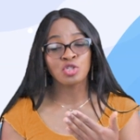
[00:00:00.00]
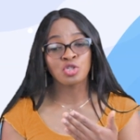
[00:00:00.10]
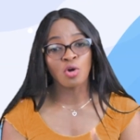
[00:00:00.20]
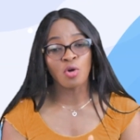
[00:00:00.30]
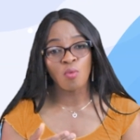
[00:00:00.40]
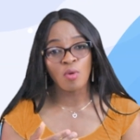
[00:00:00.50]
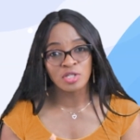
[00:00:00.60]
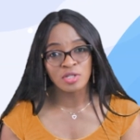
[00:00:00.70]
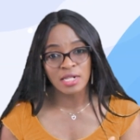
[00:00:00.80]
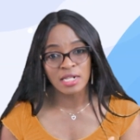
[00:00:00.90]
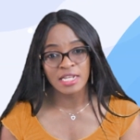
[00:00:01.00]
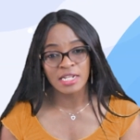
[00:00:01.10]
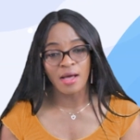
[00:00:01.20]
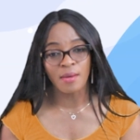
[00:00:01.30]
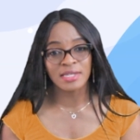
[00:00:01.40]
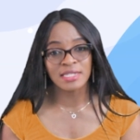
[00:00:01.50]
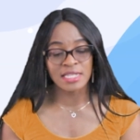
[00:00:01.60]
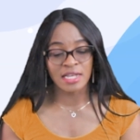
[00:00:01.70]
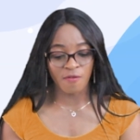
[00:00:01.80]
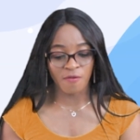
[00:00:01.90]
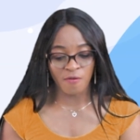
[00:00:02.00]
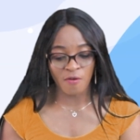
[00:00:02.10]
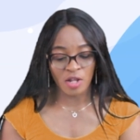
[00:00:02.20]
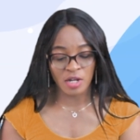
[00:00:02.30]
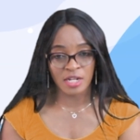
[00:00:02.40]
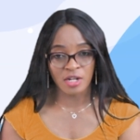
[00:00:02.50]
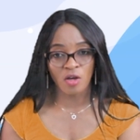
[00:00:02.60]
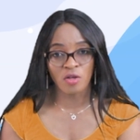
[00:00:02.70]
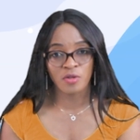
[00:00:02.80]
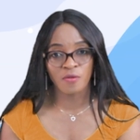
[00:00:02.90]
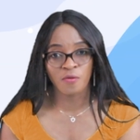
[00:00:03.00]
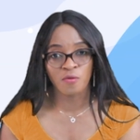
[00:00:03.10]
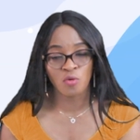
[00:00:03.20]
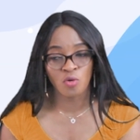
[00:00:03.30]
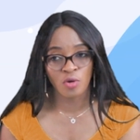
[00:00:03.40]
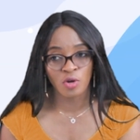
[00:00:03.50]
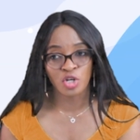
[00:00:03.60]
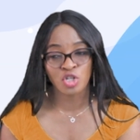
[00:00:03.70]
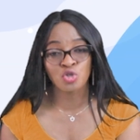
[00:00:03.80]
you don't want to clean up, instead of falling on the floor,